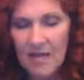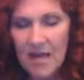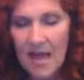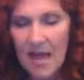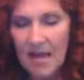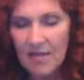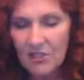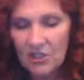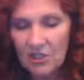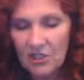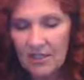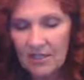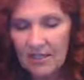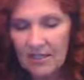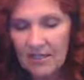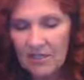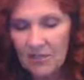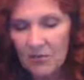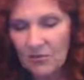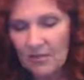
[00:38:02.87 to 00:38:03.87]
actually
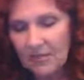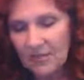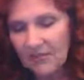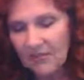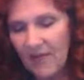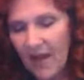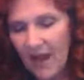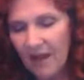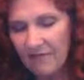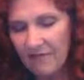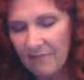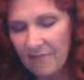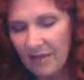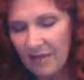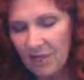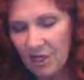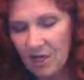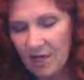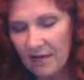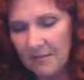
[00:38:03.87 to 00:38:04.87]
this one is five
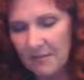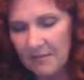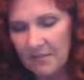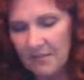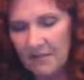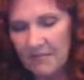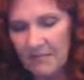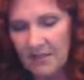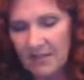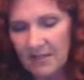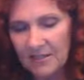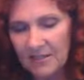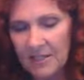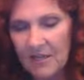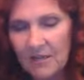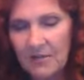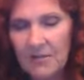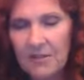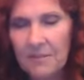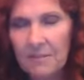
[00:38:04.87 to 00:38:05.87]
milligrams of
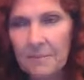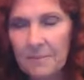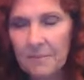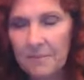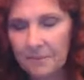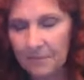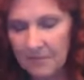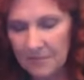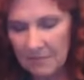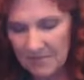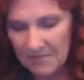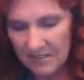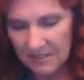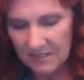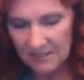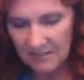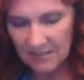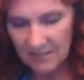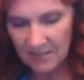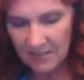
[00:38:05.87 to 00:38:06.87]
melatonin let's
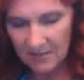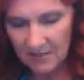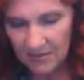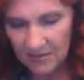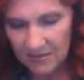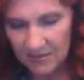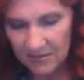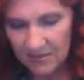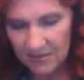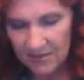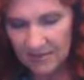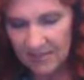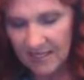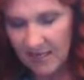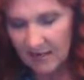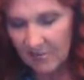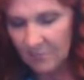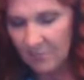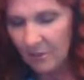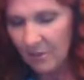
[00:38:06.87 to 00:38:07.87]
see here, this is the
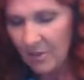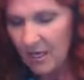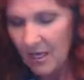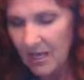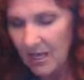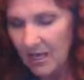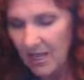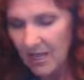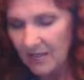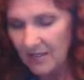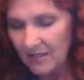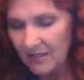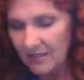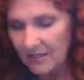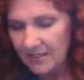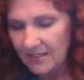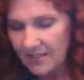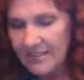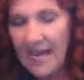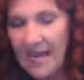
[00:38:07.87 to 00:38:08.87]
sample. This
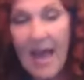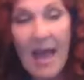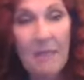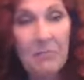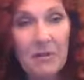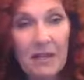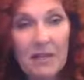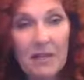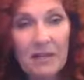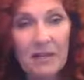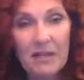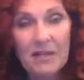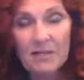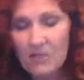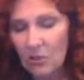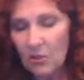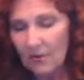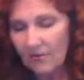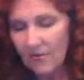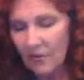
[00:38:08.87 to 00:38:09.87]
is a tablet.
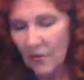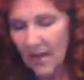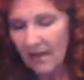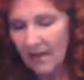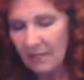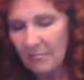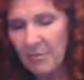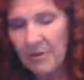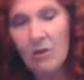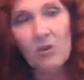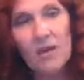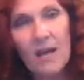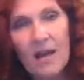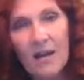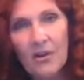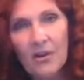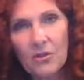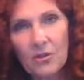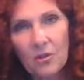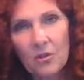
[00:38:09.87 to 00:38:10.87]
So if you had a pill
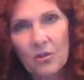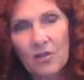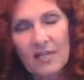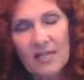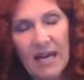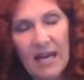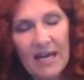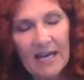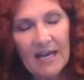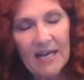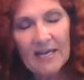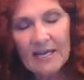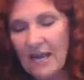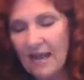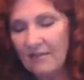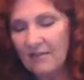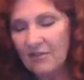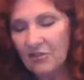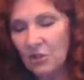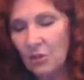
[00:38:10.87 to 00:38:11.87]
cutter, you could cut it and
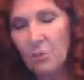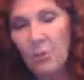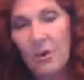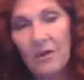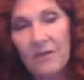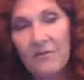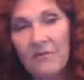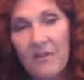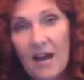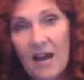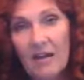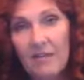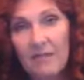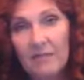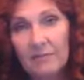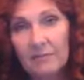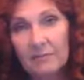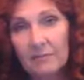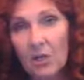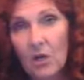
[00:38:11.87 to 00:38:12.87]
have 2.5,
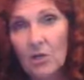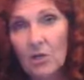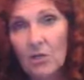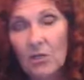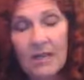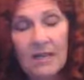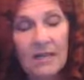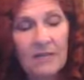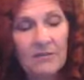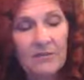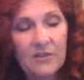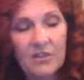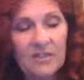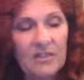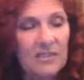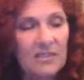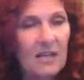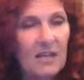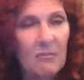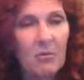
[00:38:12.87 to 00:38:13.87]
or you could even
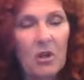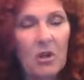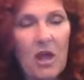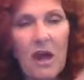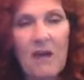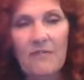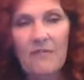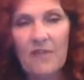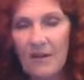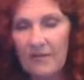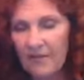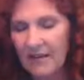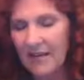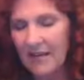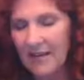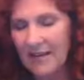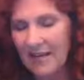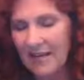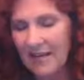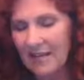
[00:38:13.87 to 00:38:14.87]
just nibble off of
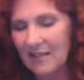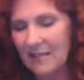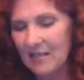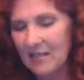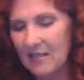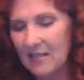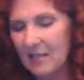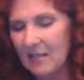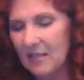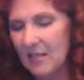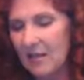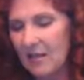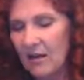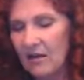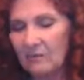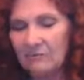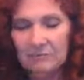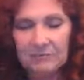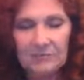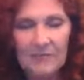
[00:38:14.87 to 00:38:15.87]
it and, you
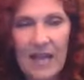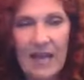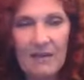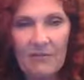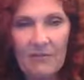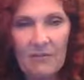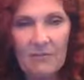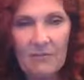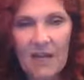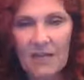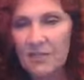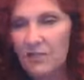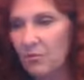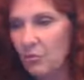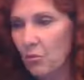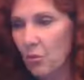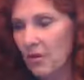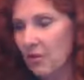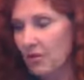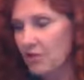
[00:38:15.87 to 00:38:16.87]
know, however much,
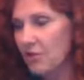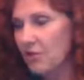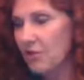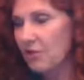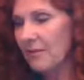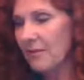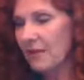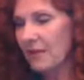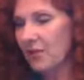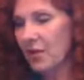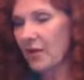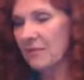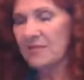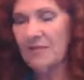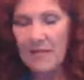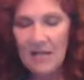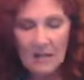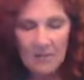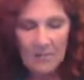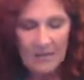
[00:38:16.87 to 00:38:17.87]
one or two
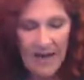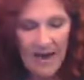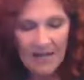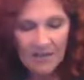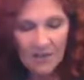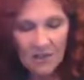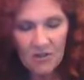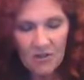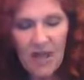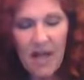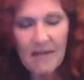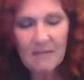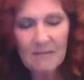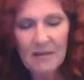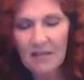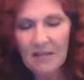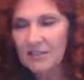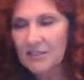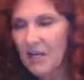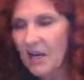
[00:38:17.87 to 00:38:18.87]
milligrams. But I do like
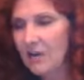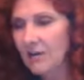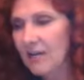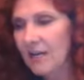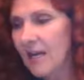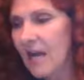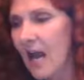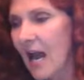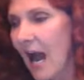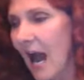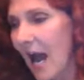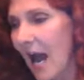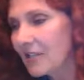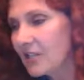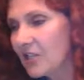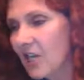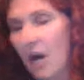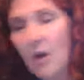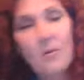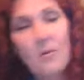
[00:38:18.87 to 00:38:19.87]
melatonin. I
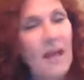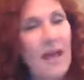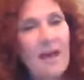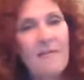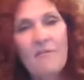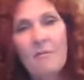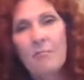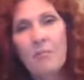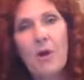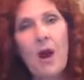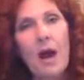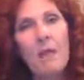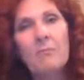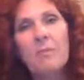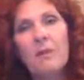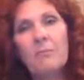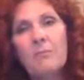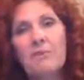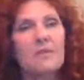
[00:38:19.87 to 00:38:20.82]
don't have a problem